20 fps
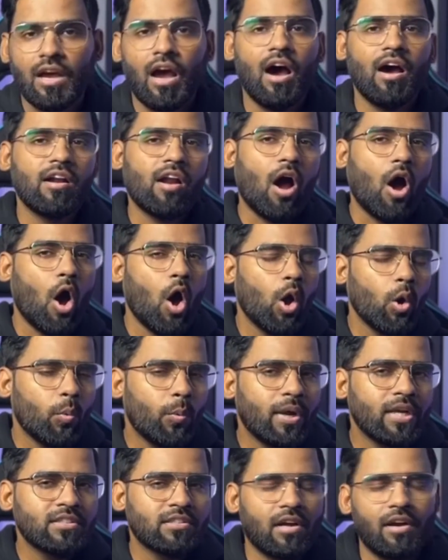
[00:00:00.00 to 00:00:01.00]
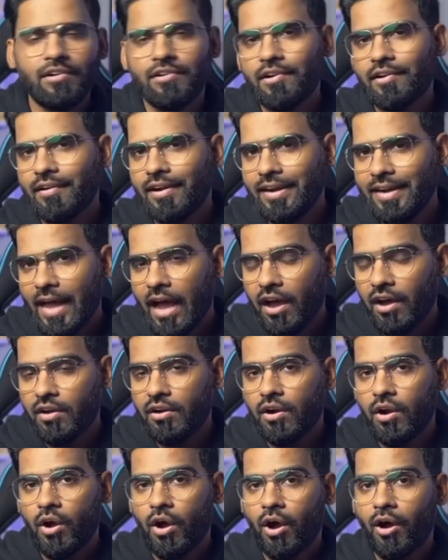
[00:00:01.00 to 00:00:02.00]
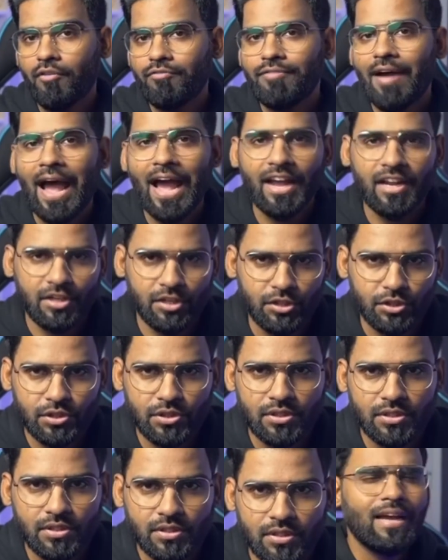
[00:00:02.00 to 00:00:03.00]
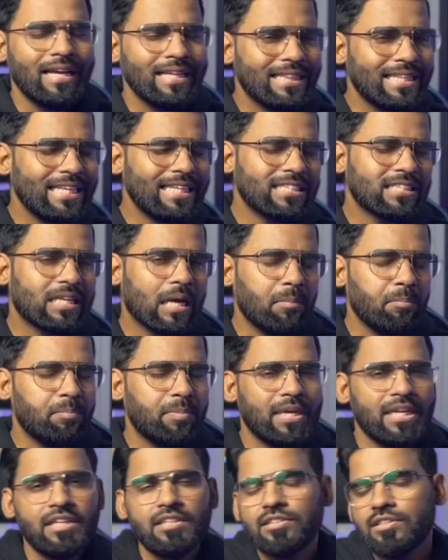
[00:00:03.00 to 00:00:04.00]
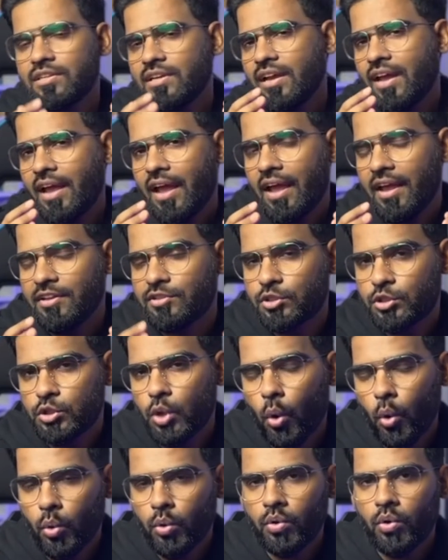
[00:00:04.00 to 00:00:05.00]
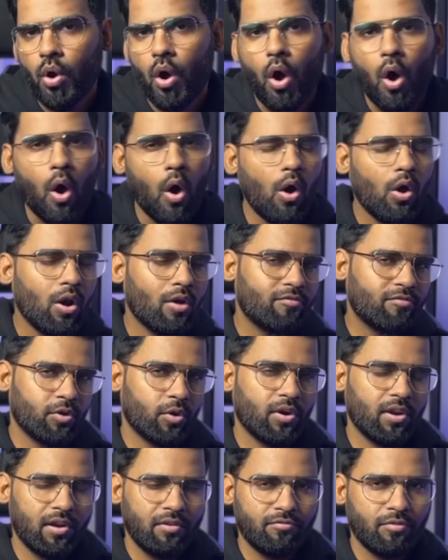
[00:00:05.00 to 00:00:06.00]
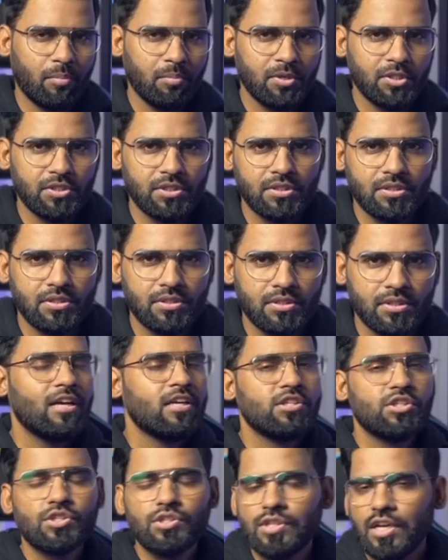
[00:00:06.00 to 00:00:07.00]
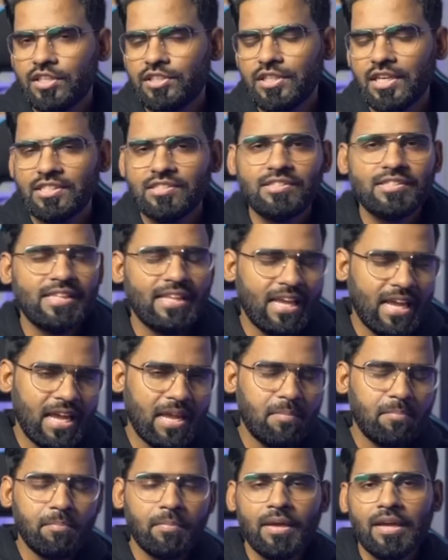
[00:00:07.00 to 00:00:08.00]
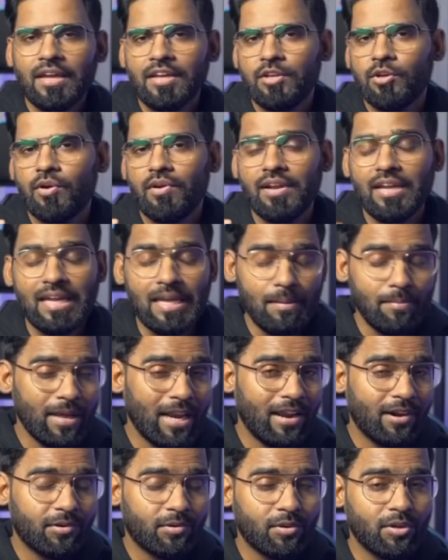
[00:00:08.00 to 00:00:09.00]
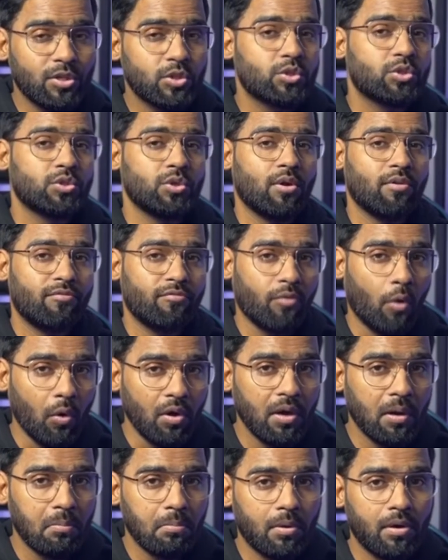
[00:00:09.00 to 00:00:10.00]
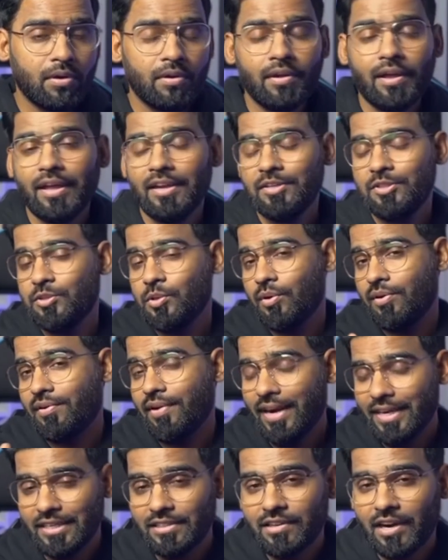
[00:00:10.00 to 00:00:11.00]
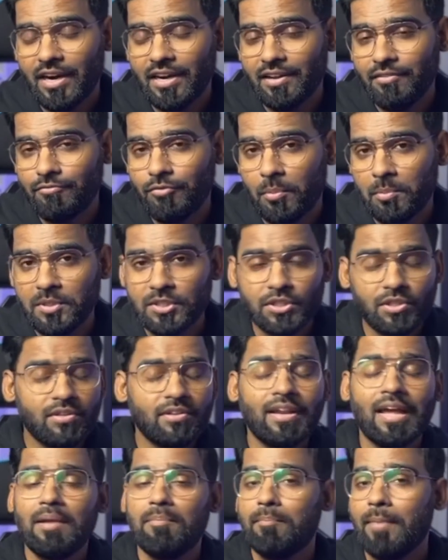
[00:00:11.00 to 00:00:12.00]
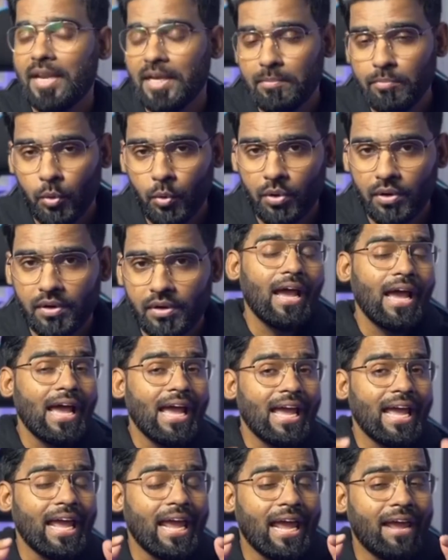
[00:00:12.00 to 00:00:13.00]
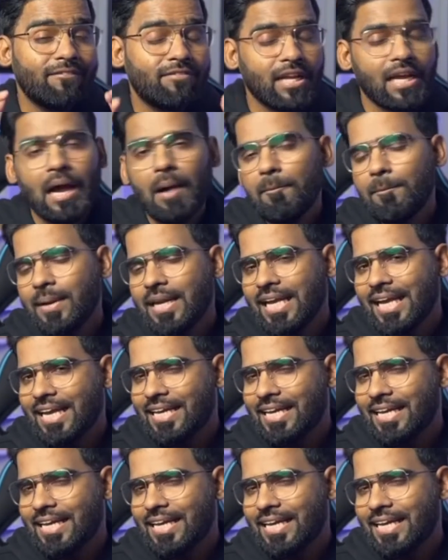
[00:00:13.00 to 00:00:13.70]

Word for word: are always under radar of hackers. These companies store all of your informations such as name, your email address, your phone number, your credit card information and many more. If the company get